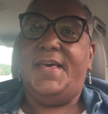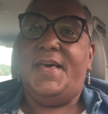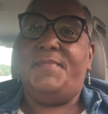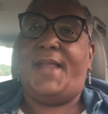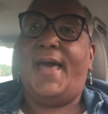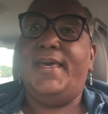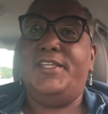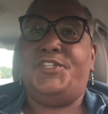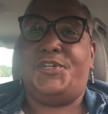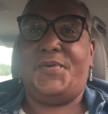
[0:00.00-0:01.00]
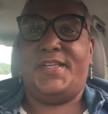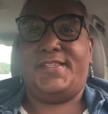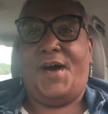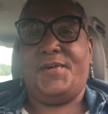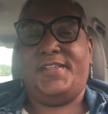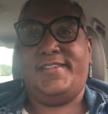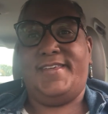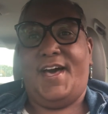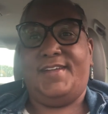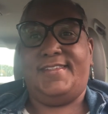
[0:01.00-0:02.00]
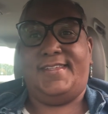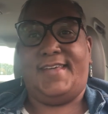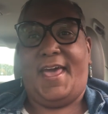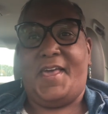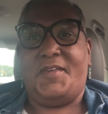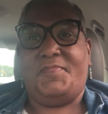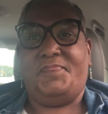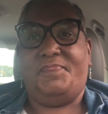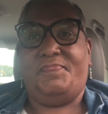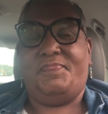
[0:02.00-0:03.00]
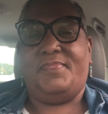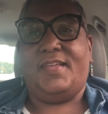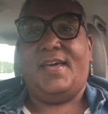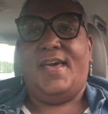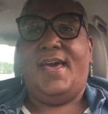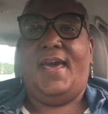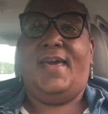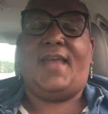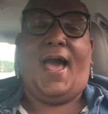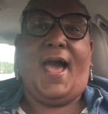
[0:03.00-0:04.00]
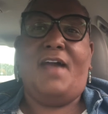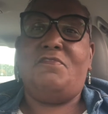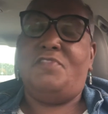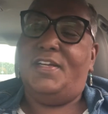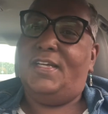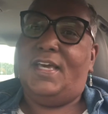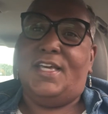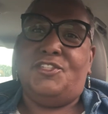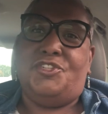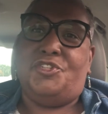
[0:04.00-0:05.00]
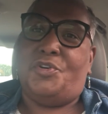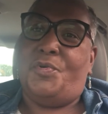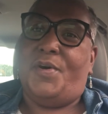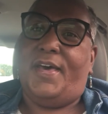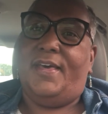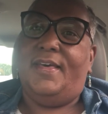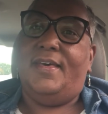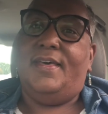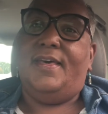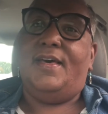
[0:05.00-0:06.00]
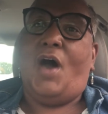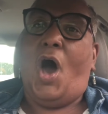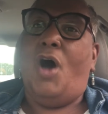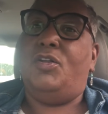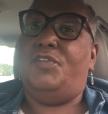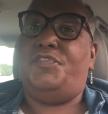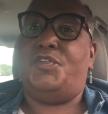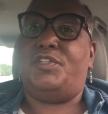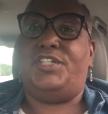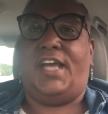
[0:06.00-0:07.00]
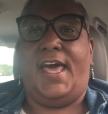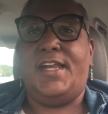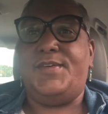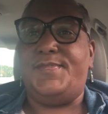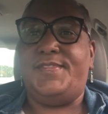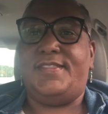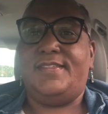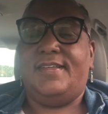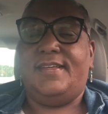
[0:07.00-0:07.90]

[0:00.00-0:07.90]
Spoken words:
But I enjoyed talking to y'all today. And I really enjoy all of your channels.